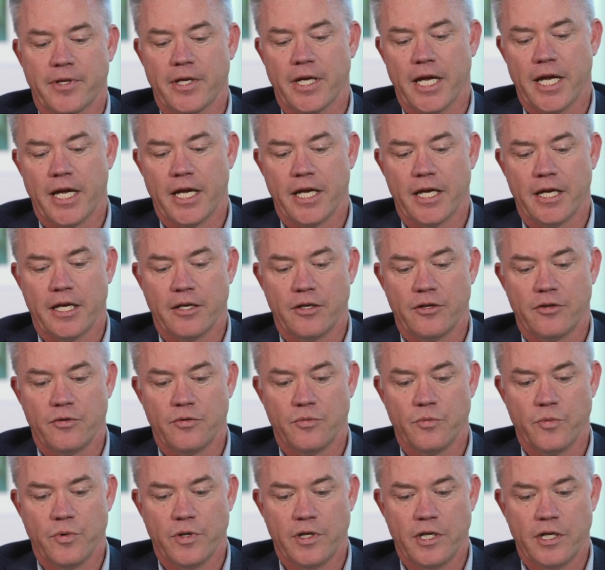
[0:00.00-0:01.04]
And
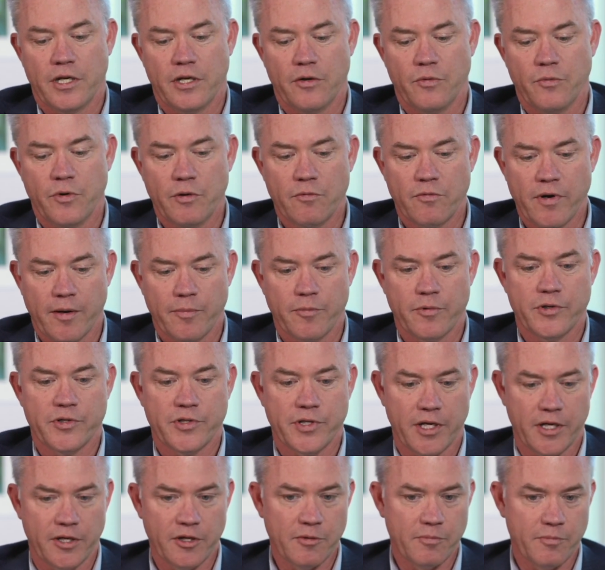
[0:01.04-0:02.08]
we
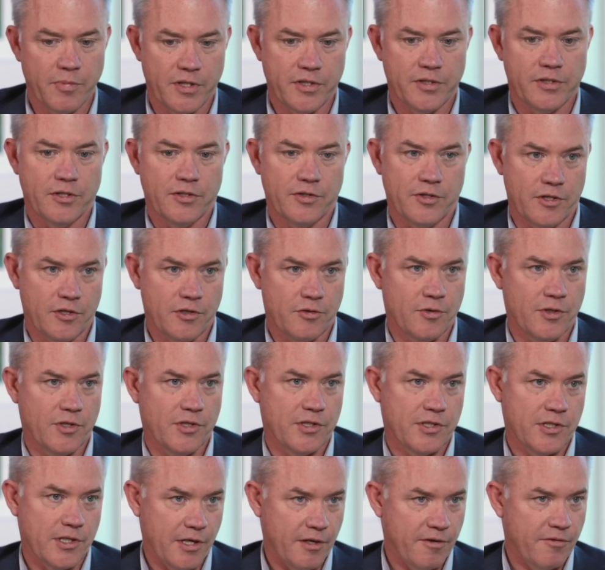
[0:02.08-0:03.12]
represent the business
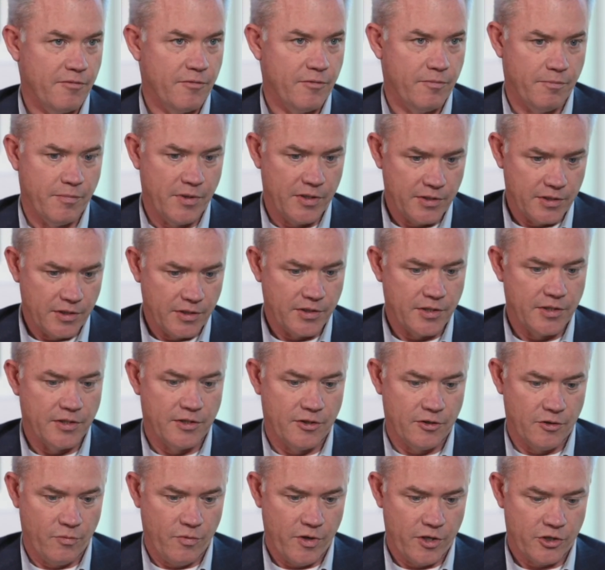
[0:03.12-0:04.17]
interests of businesses
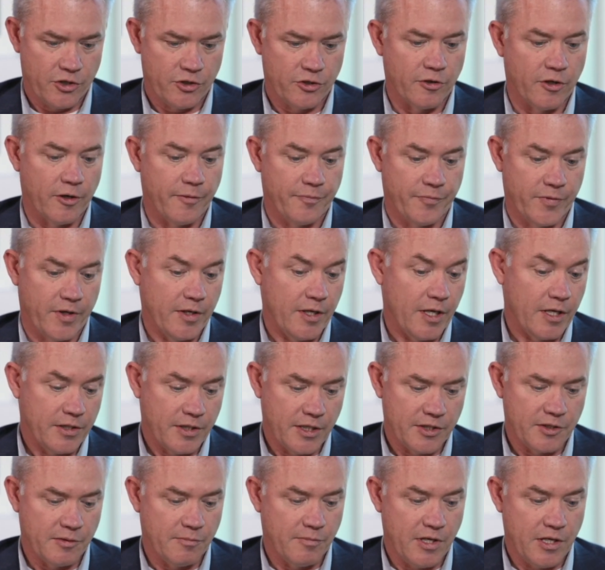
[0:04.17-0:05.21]
in the West Shore. Now, that
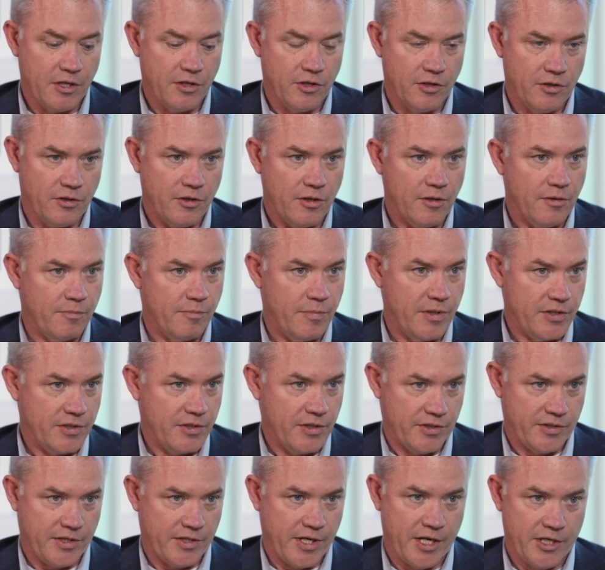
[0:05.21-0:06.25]
doesn't mean that the
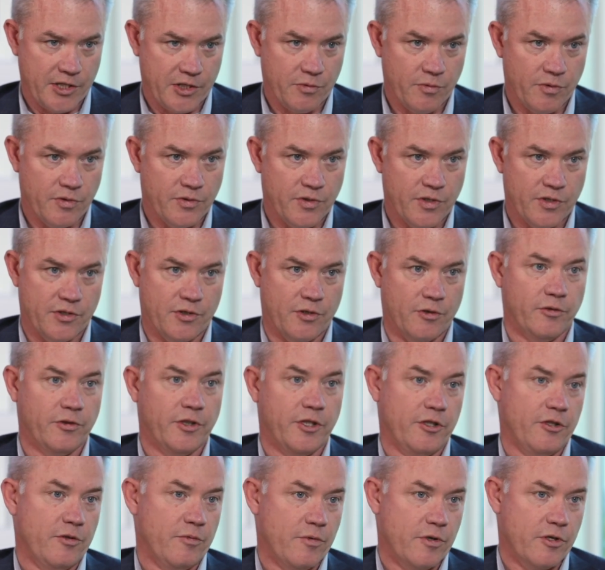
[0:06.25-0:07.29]
business has to exist only in
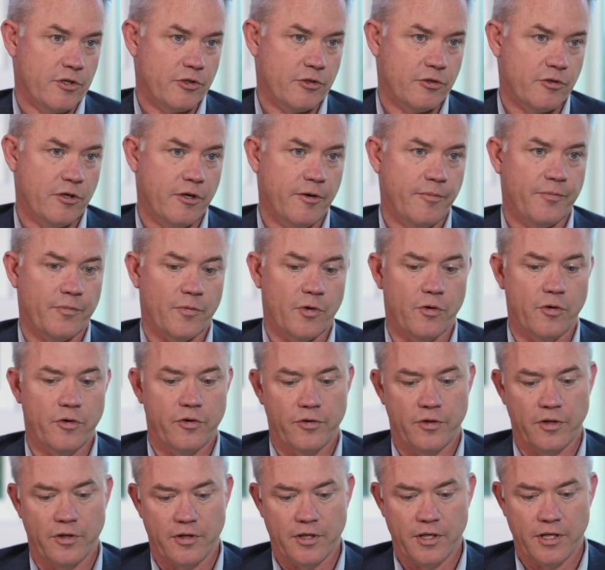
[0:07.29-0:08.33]
the West Shore, or
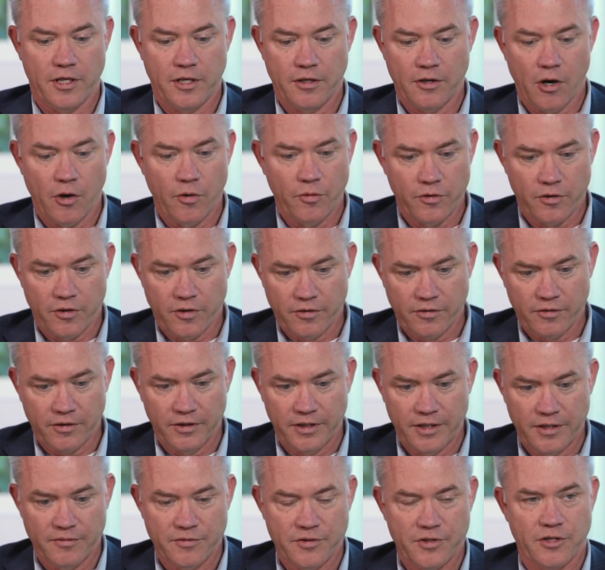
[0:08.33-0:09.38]
that the owner
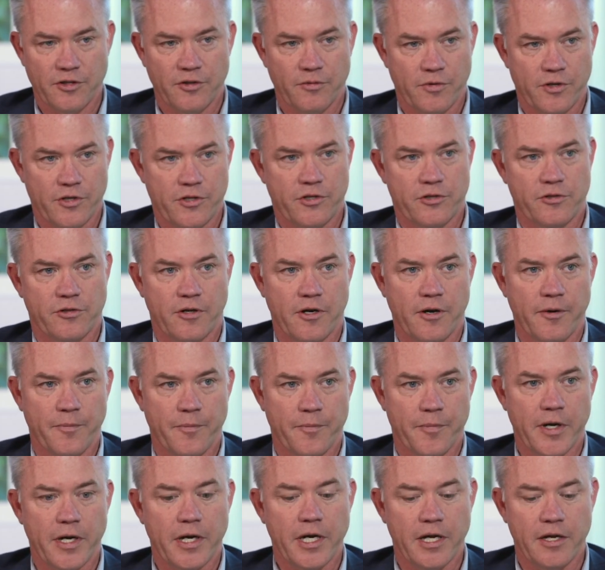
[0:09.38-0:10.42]
lives in the West Shore.
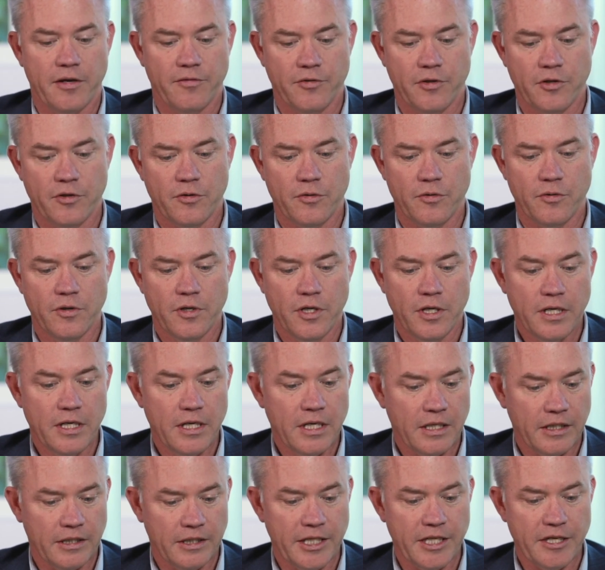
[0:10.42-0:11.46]
But if you
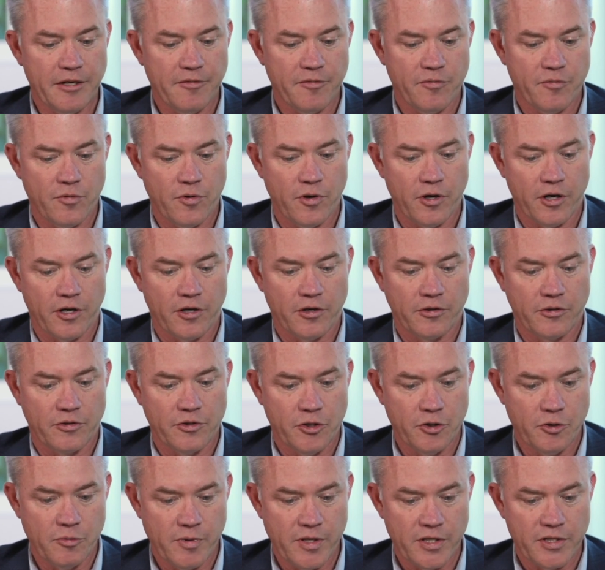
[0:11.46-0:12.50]
live, work,
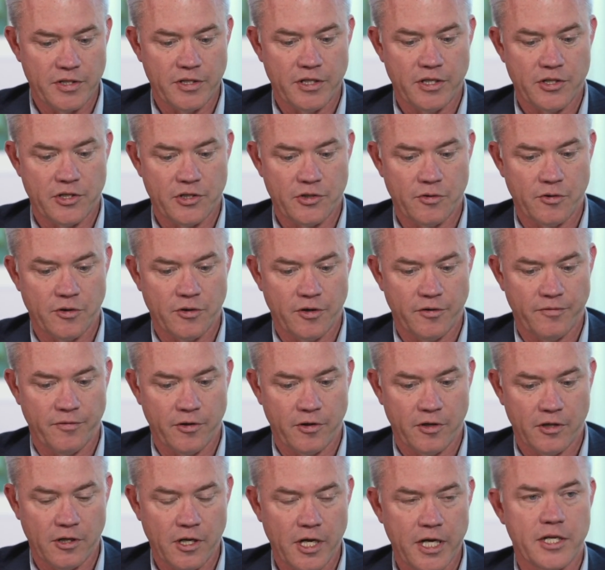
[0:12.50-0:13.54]
do business, or if your
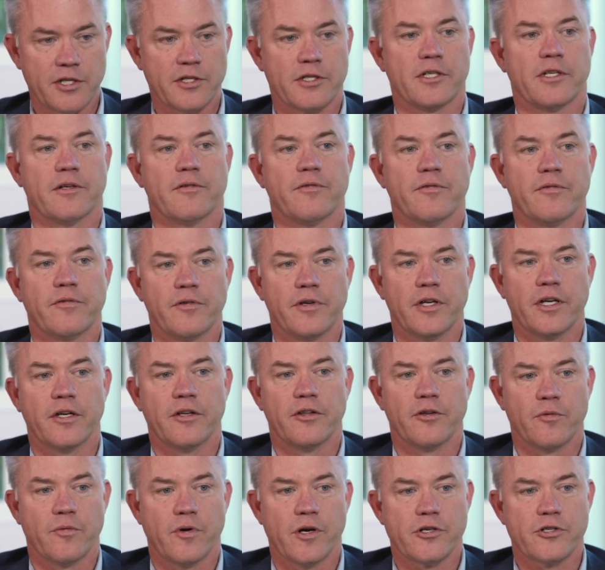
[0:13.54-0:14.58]
clients live in
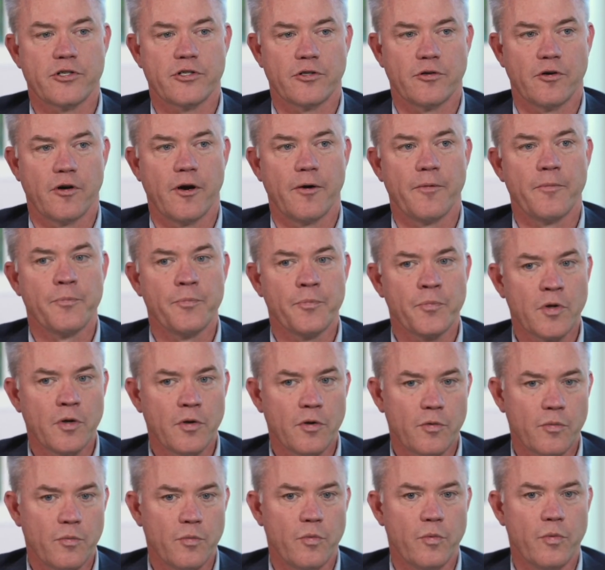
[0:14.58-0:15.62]
the West Shore,
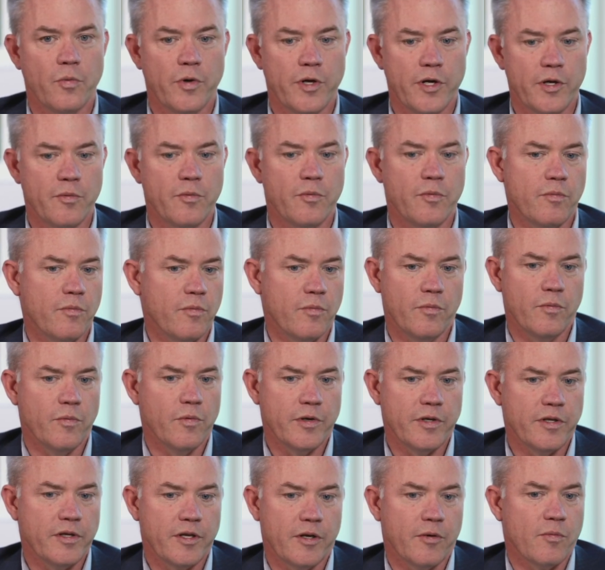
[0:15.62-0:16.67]
we
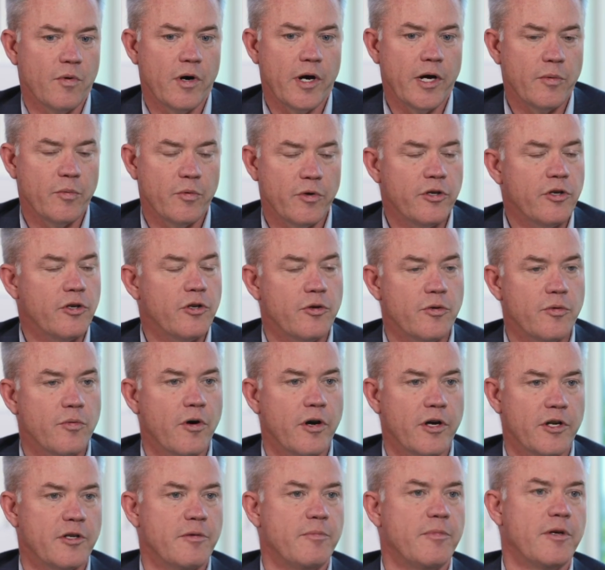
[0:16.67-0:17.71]
think, why wouldn't you
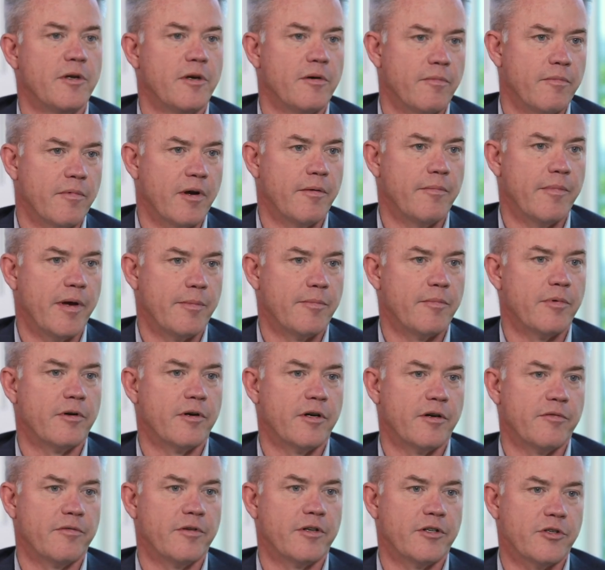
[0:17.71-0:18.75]
want to be a member
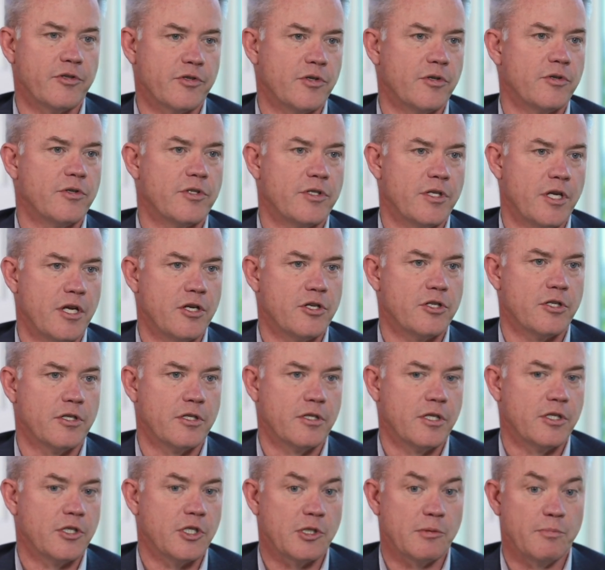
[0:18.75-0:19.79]
of an association
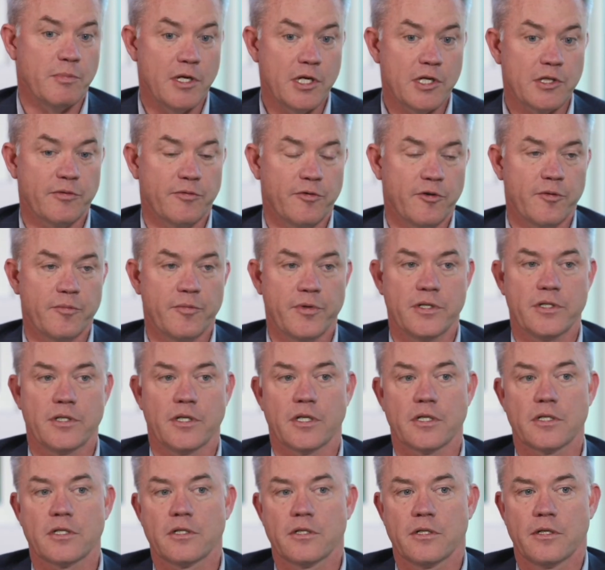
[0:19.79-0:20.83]
that speaks for
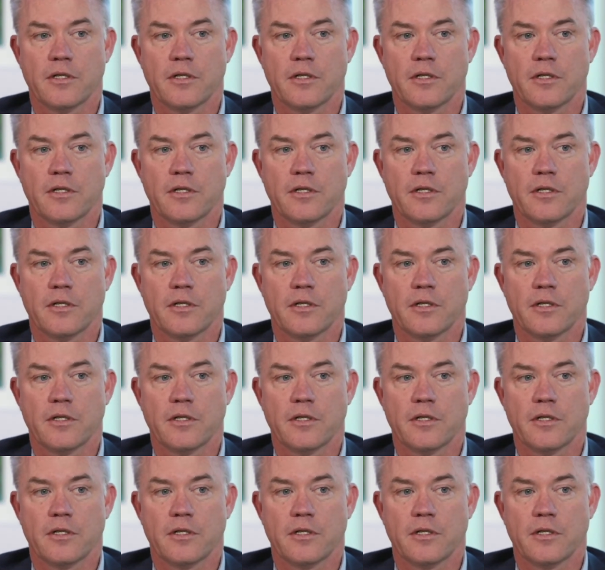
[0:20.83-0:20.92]
business?